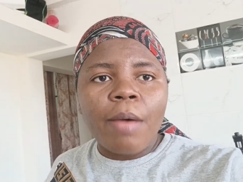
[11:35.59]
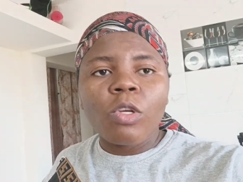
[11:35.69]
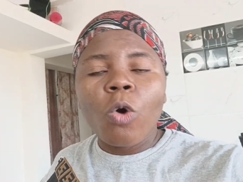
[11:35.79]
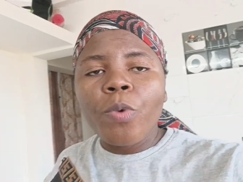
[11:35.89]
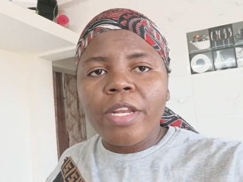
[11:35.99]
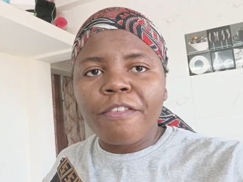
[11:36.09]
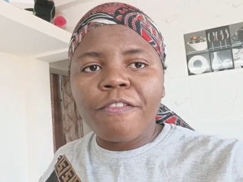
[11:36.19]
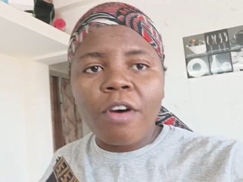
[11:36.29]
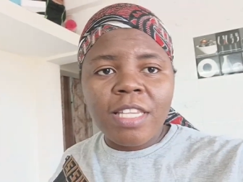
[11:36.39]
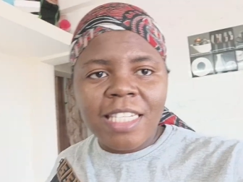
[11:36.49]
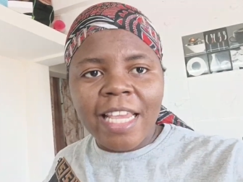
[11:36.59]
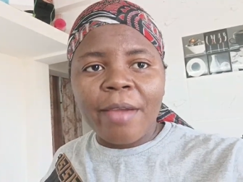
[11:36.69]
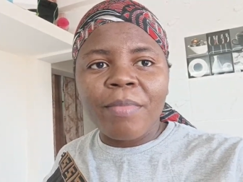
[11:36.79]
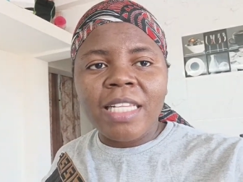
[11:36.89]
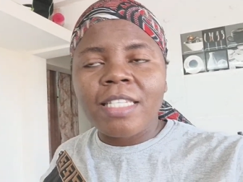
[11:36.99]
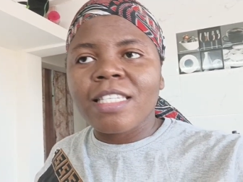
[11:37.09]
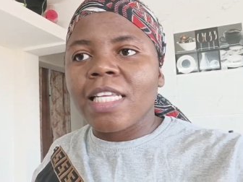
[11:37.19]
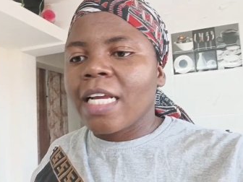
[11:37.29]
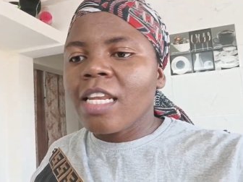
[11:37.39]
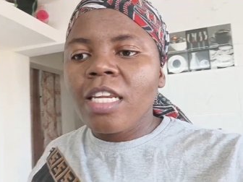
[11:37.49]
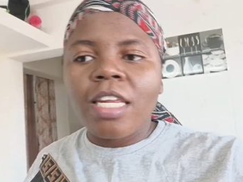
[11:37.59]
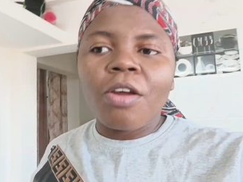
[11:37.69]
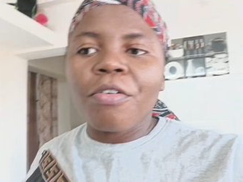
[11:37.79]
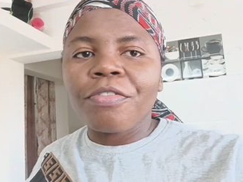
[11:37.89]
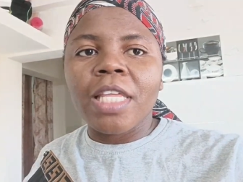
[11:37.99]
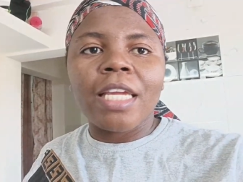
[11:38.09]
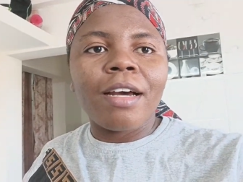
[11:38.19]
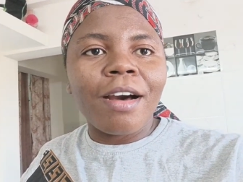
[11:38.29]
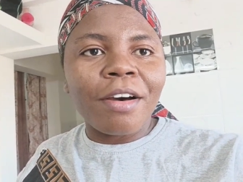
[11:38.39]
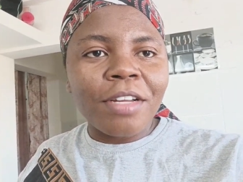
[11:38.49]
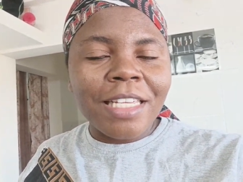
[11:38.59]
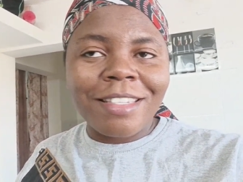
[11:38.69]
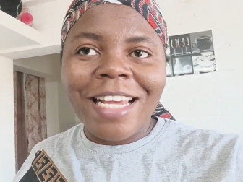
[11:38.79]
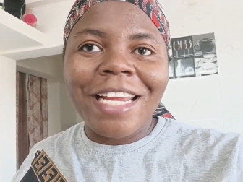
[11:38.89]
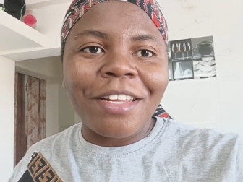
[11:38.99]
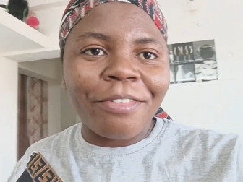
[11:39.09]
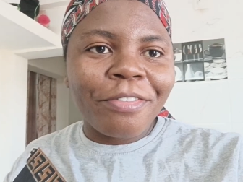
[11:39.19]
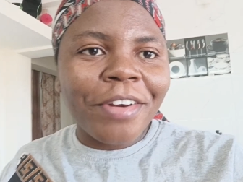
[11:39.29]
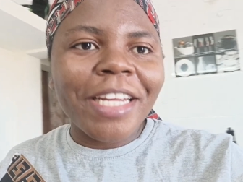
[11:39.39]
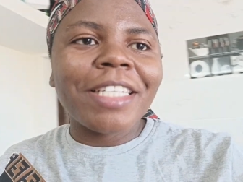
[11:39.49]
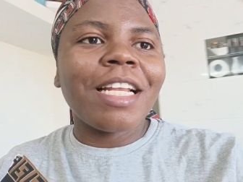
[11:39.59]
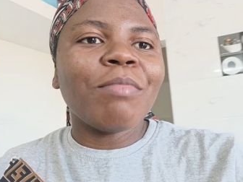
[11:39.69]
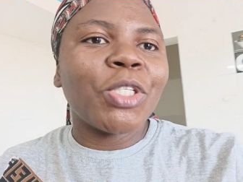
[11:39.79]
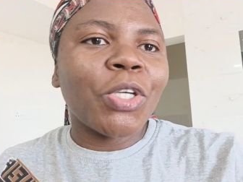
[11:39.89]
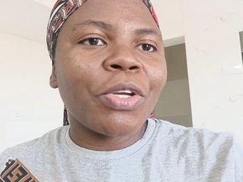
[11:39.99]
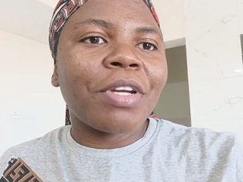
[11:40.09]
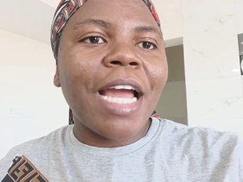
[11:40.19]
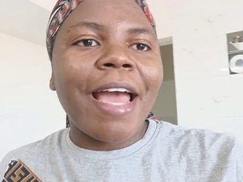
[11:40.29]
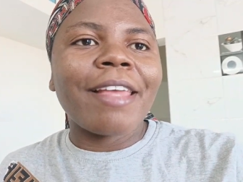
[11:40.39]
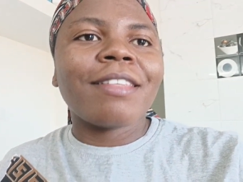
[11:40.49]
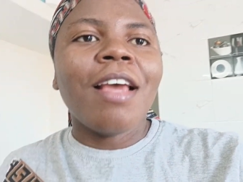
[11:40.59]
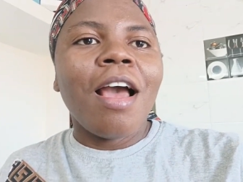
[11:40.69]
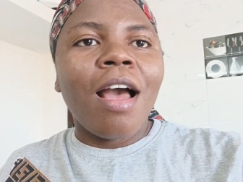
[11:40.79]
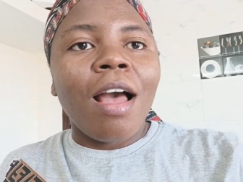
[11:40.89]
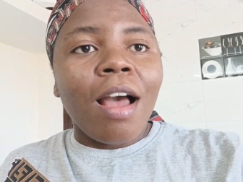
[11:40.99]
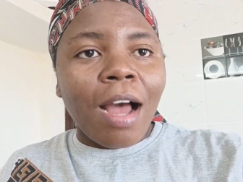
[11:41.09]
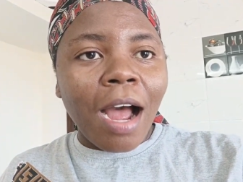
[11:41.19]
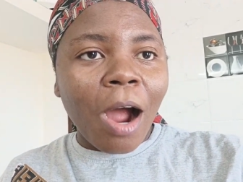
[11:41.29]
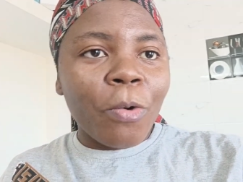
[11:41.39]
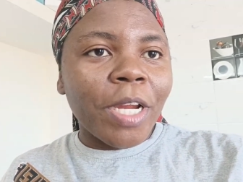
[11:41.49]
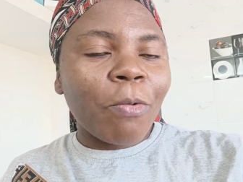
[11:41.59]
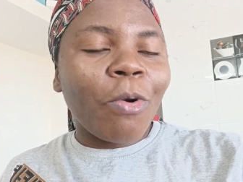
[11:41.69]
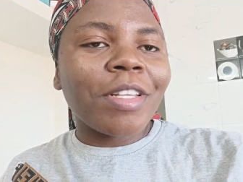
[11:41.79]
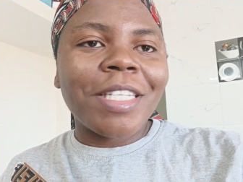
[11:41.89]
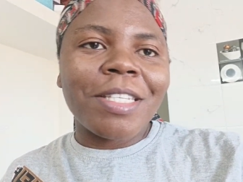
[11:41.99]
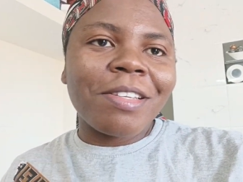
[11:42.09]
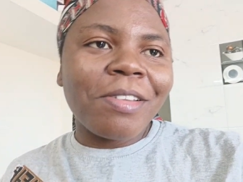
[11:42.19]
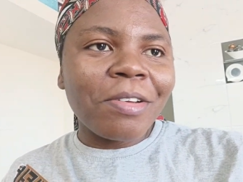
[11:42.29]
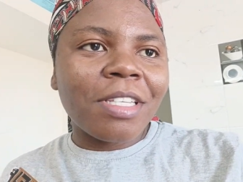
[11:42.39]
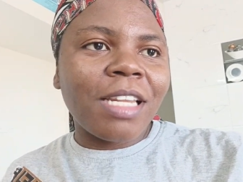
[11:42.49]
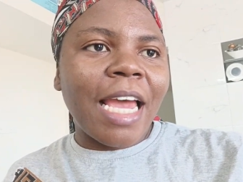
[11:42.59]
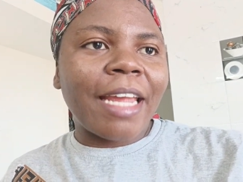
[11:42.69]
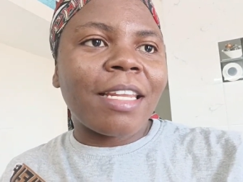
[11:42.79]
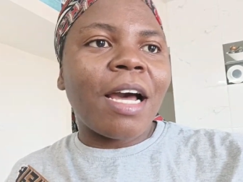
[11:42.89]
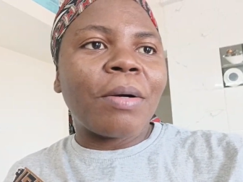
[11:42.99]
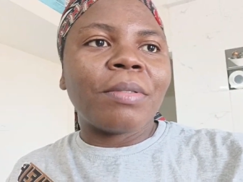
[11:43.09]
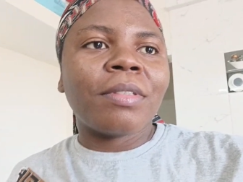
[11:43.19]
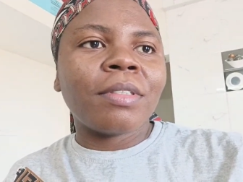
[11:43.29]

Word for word: I'm done with the first step. That is the cleaning of the uh inside the fridge. Let me show you guys how what it looks like now.